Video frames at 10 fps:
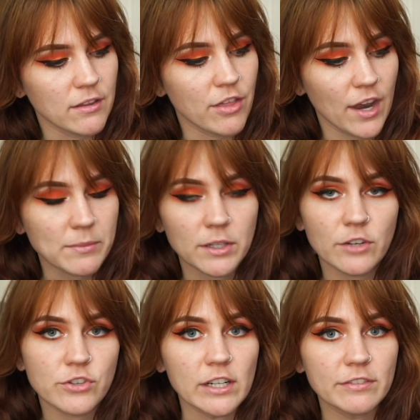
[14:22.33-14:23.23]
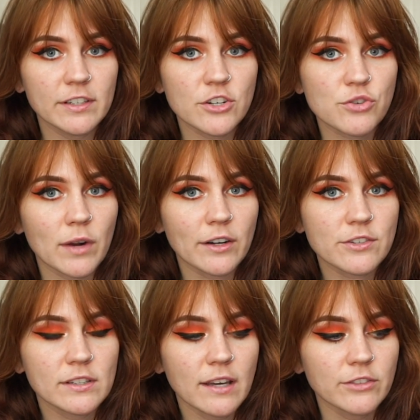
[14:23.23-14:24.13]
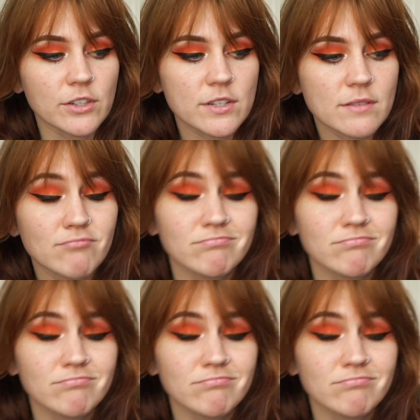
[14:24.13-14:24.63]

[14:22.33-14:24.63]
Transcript: then I'm gonna try to finish Writers and Lovers.